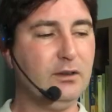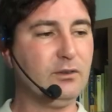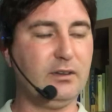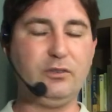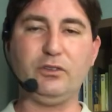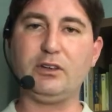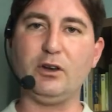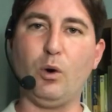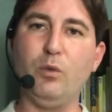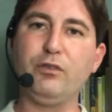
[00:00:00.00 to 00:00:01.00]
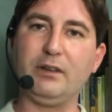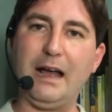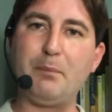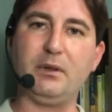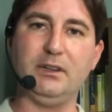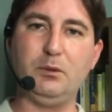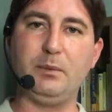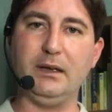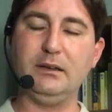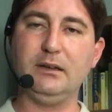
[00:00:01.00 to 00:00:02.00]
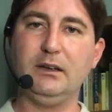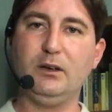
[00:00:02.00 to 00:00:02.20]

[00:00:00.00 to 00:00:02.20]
So this is going to overlap a little bit